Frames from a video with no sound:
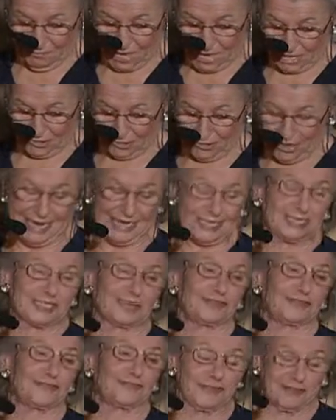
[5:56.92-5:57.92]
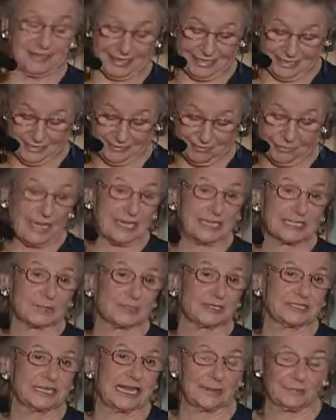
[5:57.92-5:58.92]
Pegrach, an
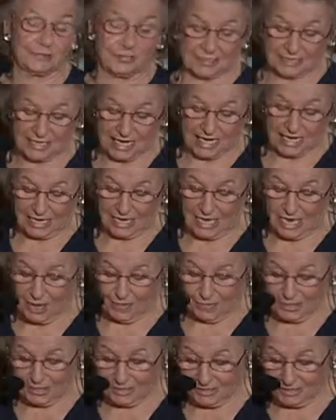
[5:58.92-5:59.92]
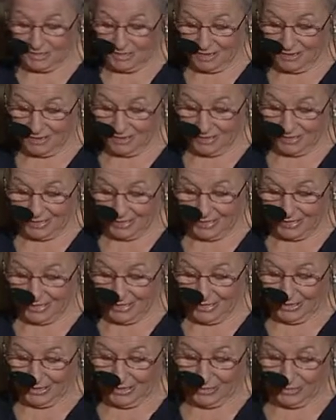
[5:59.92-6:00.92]
impossible name to say, but he's a young guy
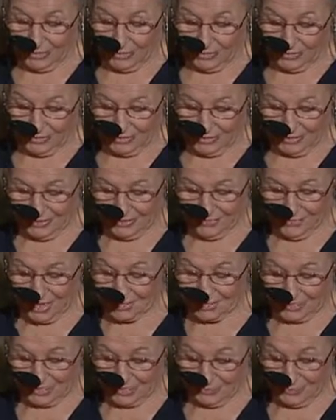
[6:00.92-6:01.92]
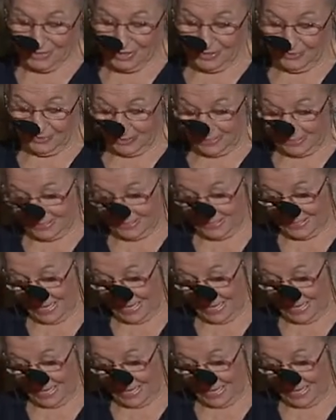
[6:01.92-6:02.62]
who invented a marvelous